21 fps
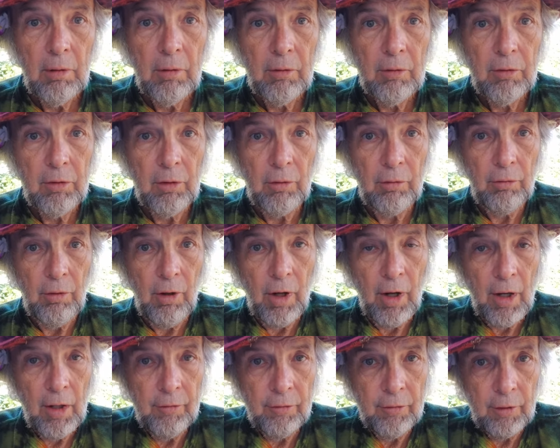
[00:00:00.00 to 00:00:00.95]
So
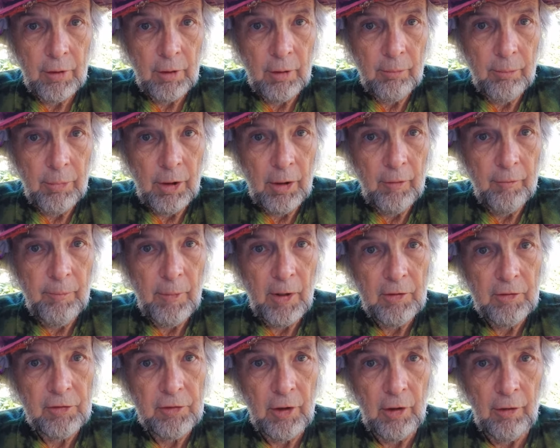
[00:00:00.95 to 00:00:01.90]
rising above my
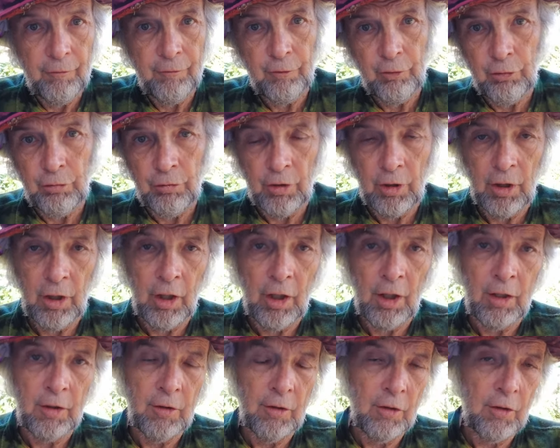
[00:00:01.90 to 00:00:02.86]

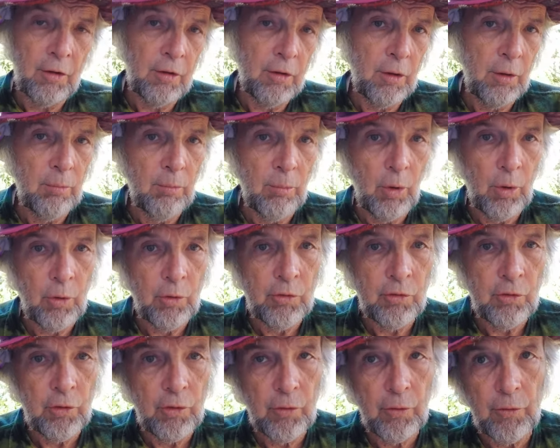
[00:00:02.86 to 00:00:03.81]
self-created
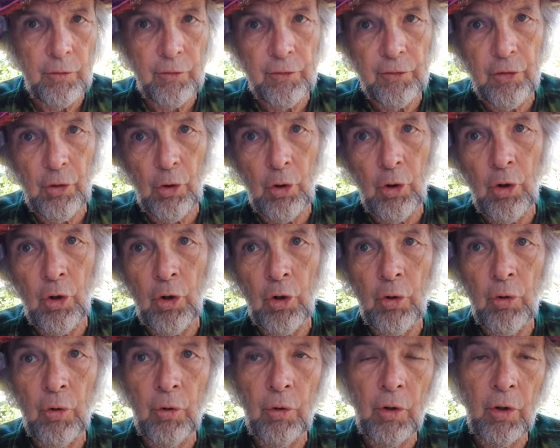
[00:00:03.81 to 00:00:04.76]
emotional
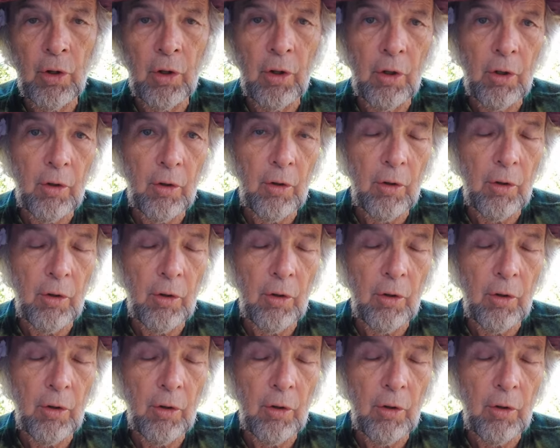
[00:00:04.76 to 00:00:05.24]
story,